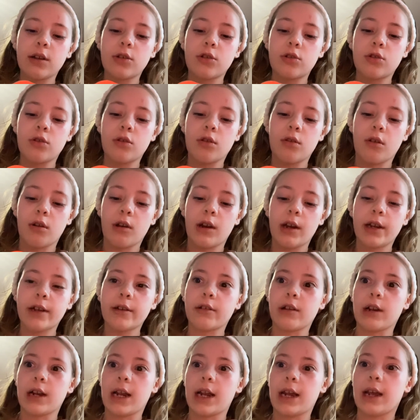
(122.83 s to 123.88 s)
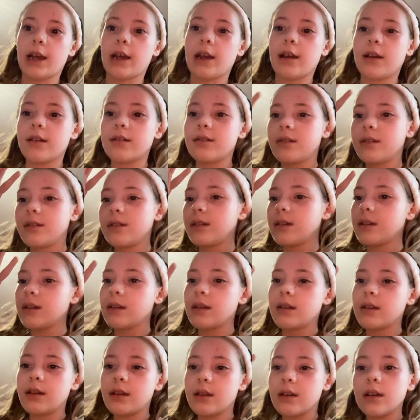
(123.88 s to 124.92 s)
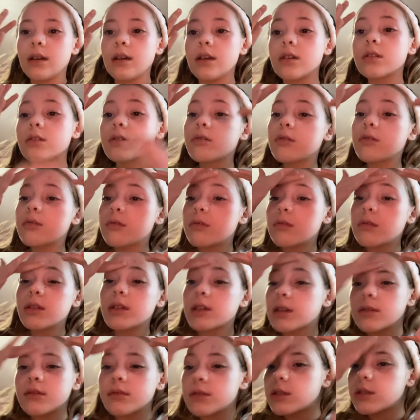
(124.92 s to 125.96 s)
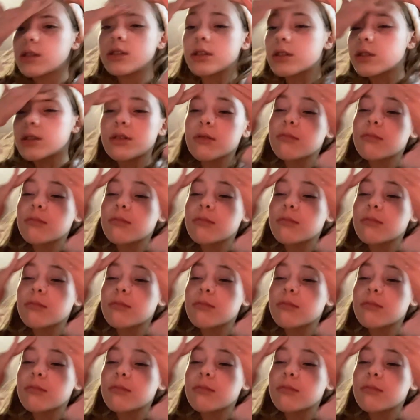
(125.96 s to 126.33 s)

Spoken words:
cray cray. So, like, just.